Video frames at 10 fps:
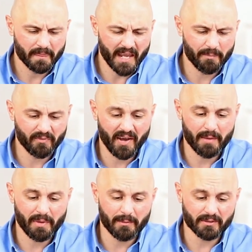The
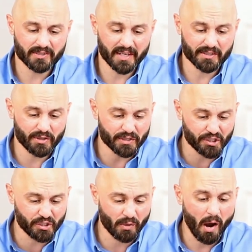Amplified Bible says, "The
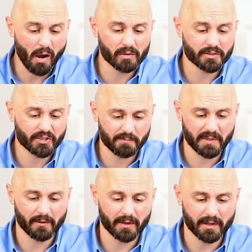strong
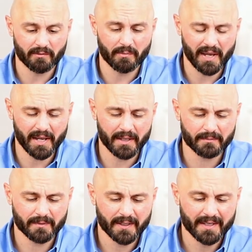spirit of a
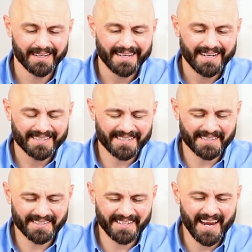man
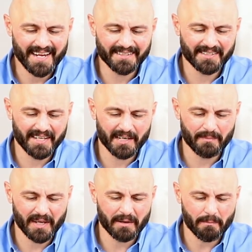sustains
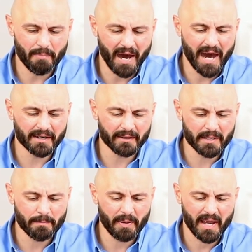him in
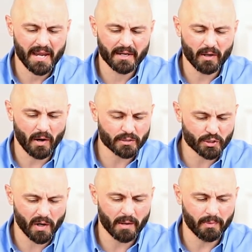bodily pain or
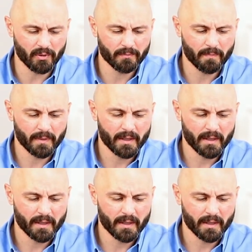trouble,